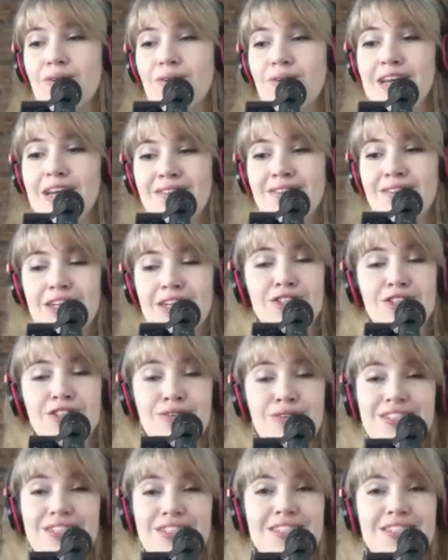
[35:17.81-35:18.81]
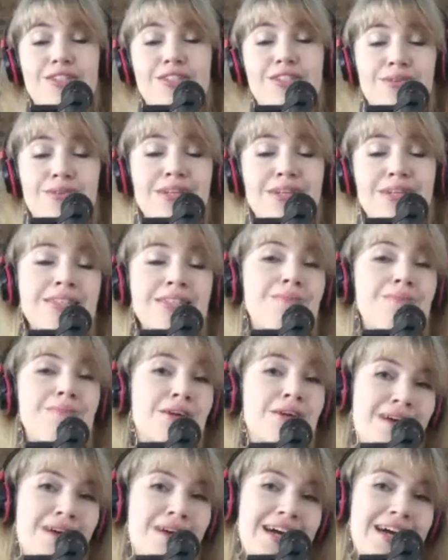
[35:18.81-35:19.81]
Hokkaido Nature Tours is doing
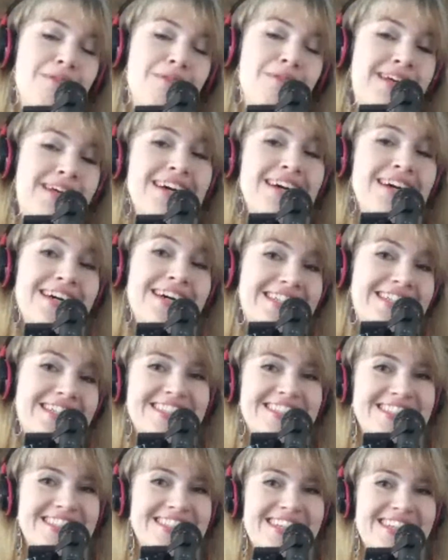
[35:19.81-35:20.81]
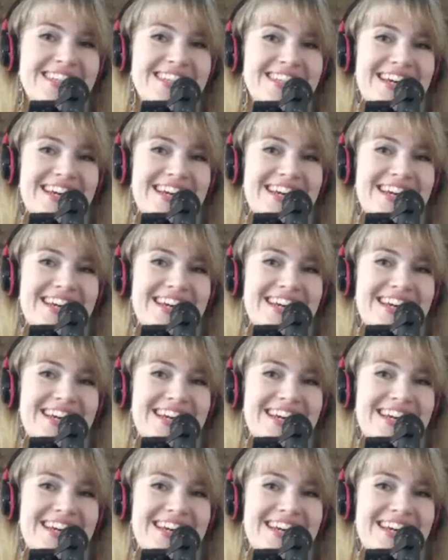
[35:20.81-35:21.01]
something right because